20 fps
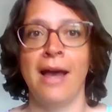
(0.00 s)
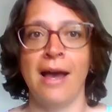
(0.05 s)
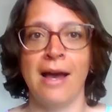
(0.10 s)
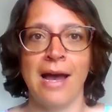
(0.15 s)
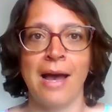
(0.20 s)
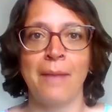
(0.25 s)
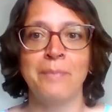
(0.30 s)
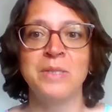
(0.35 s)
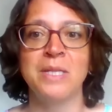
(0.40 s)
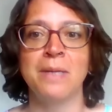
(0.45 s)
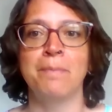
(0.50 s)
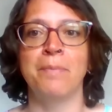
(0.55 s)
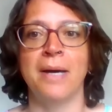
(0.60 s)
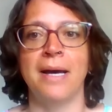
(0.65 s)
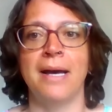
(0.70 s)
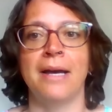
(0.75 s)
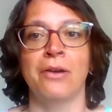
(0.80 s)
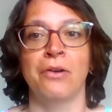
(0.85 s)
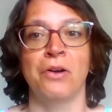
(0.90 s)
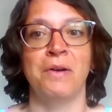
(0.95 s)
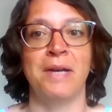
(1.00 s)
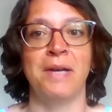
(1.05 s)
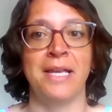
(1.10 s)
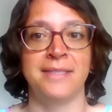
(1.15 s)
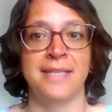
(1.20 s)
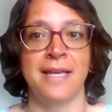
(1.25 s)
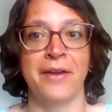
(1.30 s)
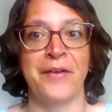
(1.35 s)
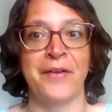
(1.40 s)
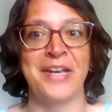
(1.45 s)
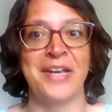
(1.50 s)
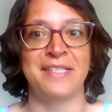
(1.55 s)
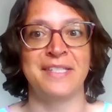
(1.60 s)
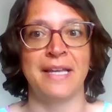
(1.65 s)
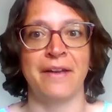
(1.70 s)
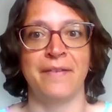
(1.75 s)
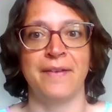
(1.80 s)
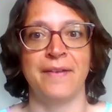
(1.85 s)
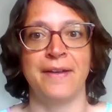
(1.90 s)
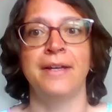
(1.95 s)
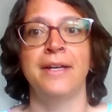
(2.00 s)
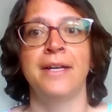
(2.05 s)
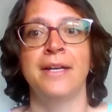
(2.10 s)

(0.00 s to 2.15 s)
arms embargo, et cetera, et cetera.